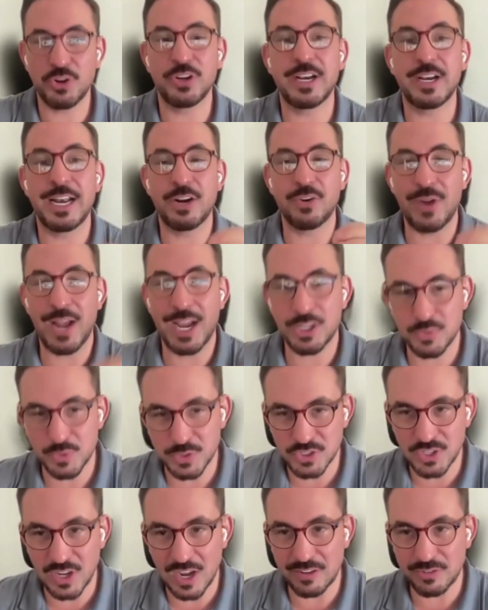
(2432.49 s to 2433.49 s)
in order to
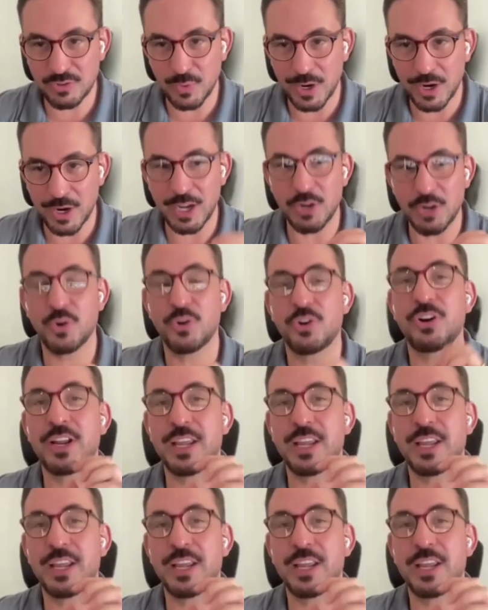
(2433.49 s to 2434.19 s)
interact with software,